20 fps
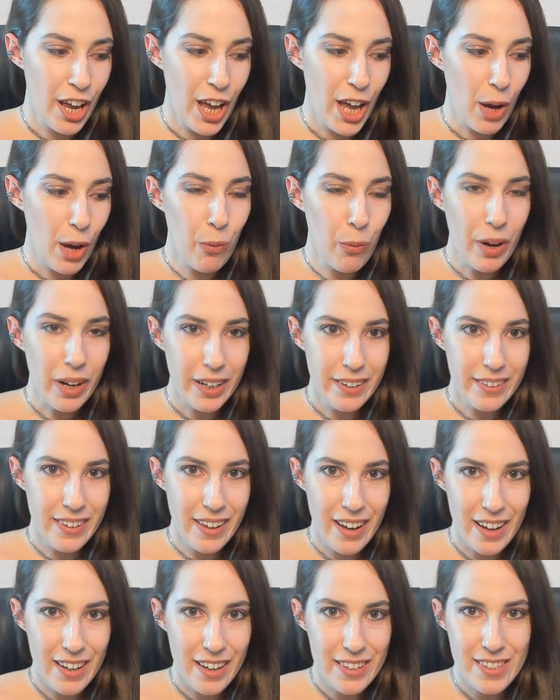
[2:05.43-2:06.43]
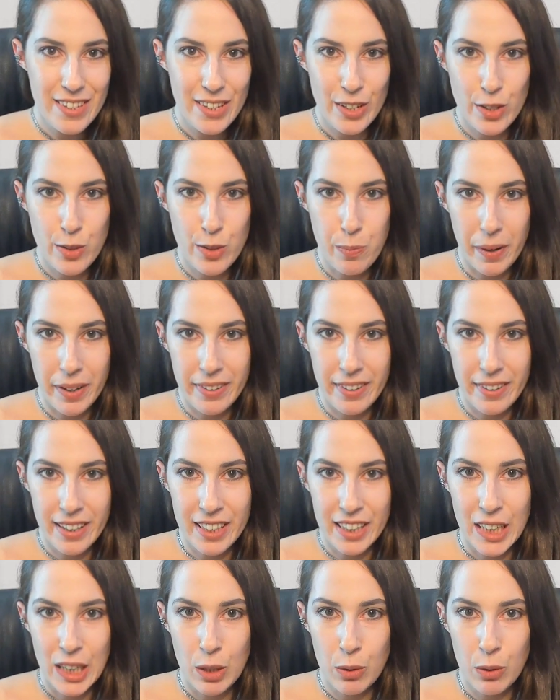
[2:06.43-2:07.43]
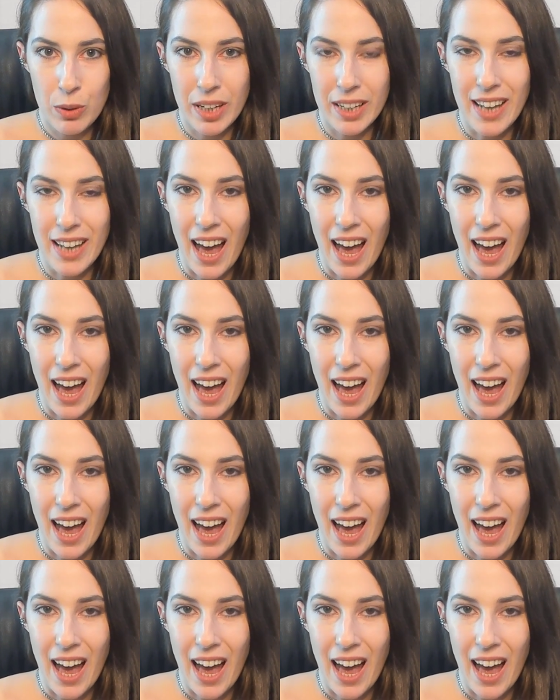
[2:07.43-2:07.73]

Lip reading: What it does is basically you can